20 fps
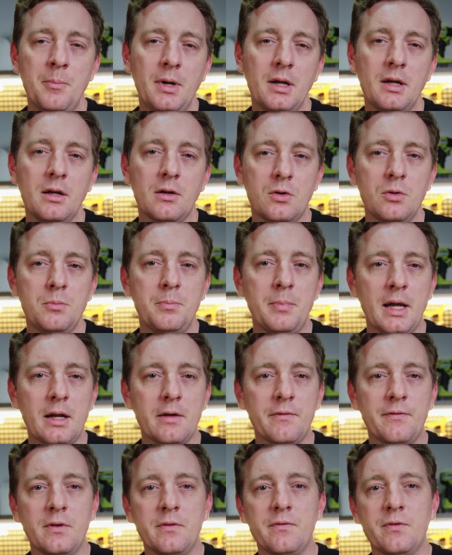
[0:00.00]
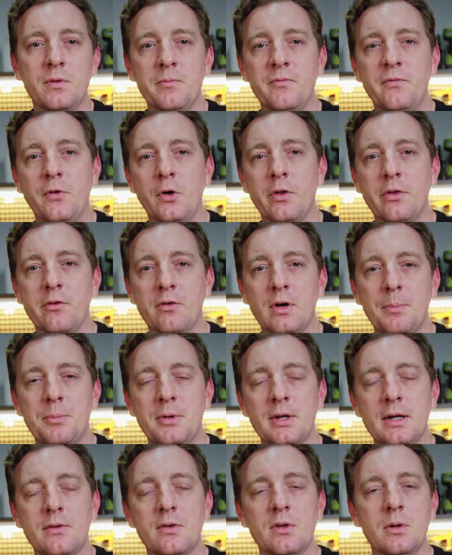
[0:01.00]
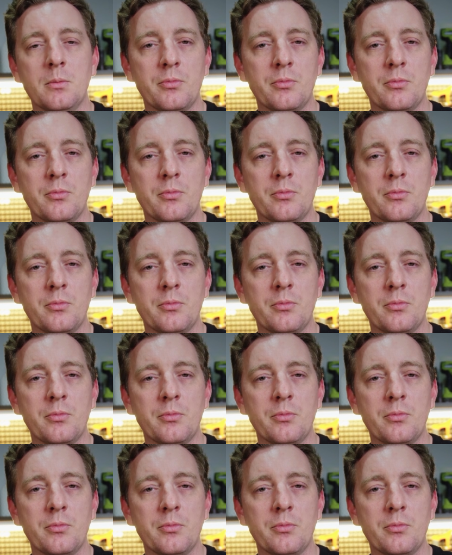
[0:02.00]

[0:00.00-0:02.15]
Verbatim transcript: but it could benefit from further updates and